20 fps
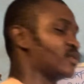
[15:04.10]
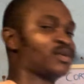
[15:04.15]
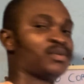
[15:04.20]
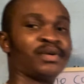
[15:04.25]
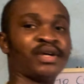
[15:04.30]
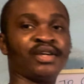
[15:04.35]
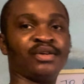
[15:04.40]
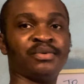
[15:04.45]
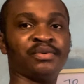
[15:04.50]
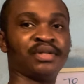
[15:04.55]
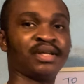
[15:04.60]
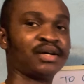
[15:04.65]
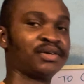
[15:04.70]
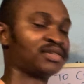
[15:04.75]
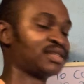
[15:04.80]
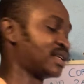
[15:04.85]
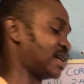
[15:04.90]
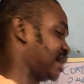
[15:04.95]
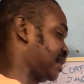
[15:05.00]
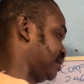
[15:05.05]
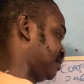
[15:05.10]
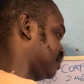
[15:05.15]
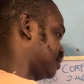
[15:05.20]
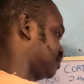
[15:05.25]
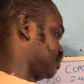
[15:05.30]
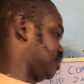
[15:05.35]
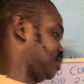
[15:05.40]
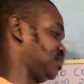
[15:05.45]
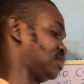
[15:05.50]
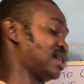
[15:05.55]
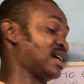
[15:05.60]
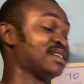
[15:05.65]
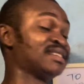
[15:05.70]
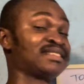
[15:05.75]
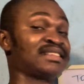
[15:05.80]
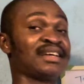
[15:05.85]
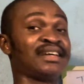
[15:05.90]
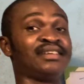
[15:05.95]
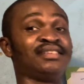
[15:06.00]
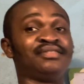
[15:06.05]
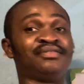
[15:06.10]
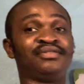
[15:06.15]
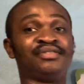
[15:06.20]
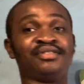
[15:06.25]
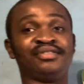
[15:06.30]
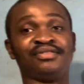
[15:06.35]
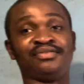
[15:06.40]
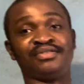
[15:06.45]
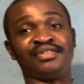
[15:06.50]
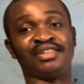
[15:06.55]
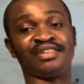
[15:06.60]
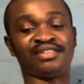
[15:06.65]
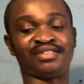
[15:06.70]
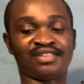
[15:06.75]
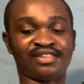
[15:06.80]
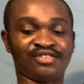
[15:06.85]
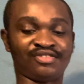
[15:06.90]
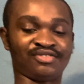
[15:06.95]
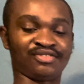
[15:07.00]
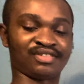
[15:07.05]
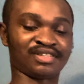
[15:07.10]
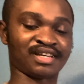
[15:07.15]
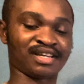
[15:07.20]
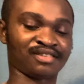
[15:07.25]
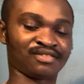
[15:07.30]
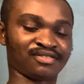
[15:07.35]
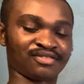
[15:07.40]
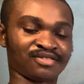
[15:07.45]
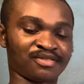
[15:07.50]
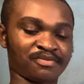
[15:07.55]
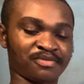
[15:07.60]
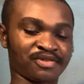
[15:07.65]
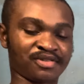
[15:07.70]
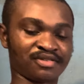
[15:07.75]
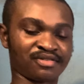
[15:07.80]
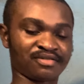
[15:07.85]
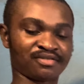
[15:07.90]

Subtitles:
where you now sign. You can sign if they say you should sign or something.